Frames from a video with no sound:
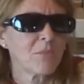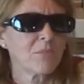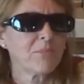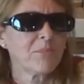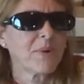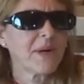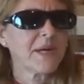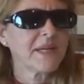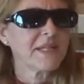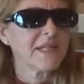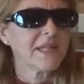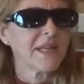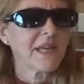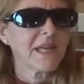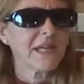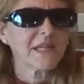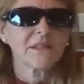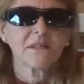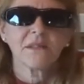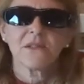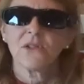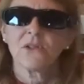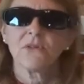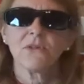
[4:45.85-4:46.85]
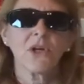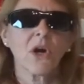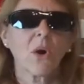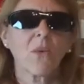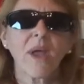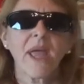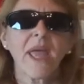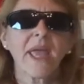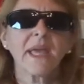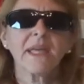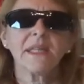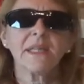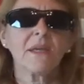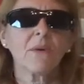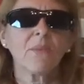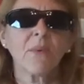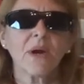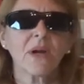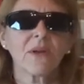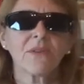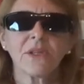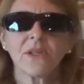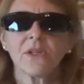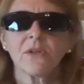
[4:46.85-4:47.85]
But you can go
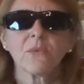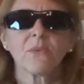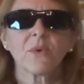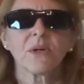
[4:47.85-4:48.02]
anywhere that you can